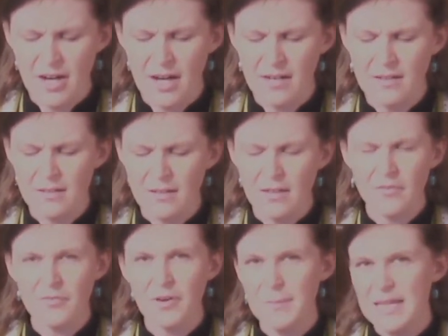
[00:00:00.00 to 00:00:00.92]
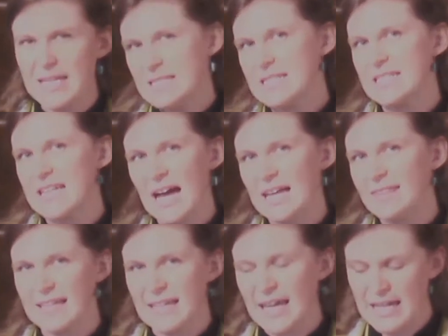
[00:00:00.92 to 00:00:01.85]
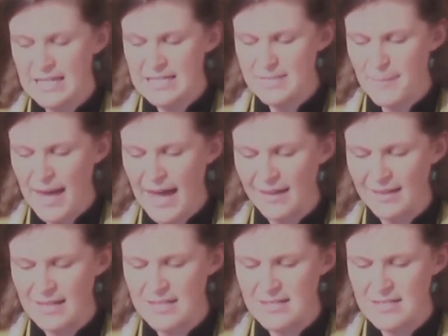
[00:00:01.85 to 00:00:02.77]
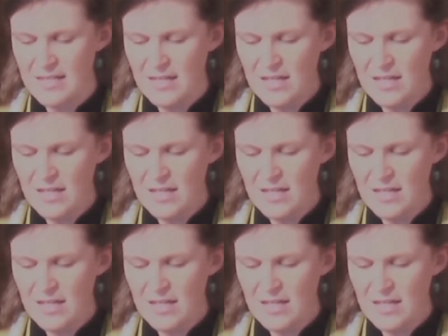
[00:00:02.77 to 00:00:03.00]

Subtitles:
uncle from inside the king's palace